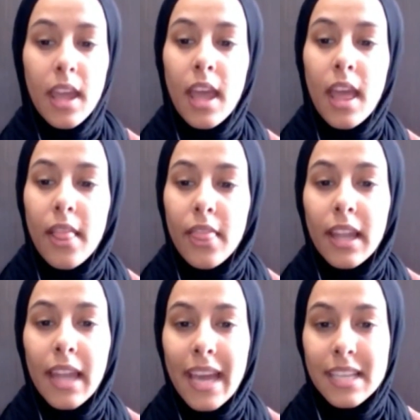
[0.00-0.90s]
The
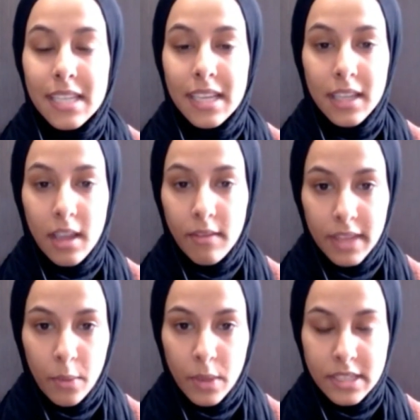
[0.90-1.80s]
last love
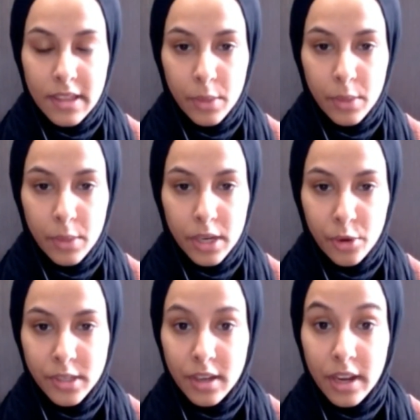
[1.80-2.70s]
language that we are going to
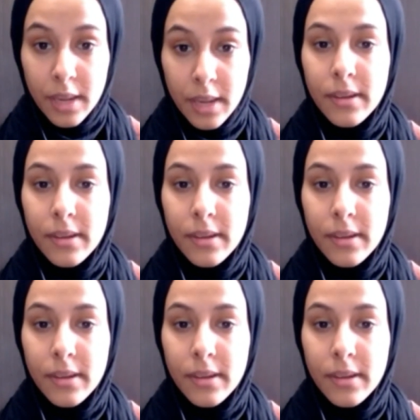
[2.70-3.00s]
talk about,